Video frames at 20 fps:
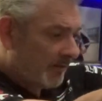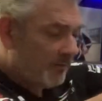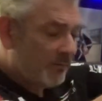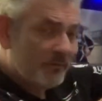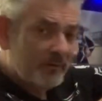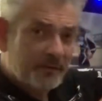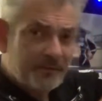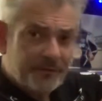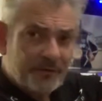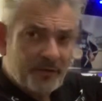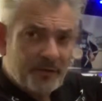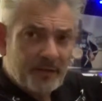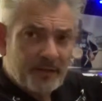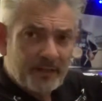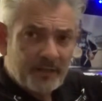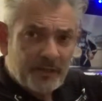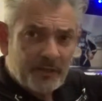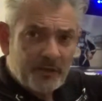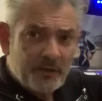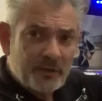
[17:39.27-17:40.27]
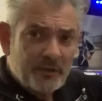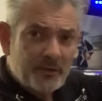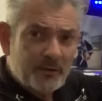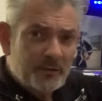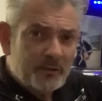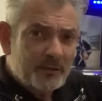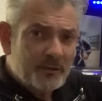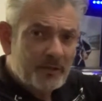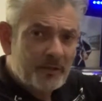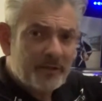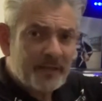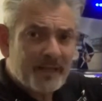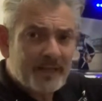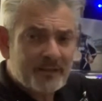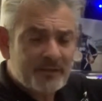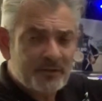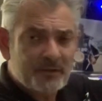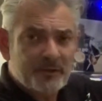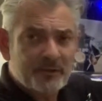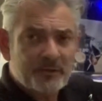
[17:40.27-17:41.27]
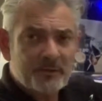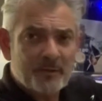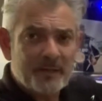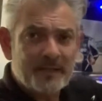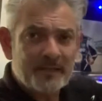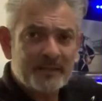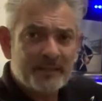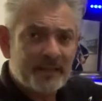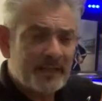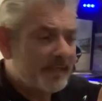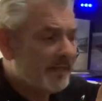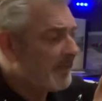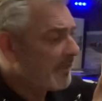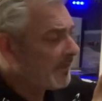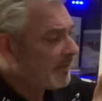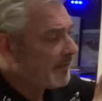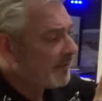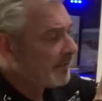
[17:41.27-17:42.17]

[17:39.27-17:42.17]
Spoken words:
reviewing the new 2020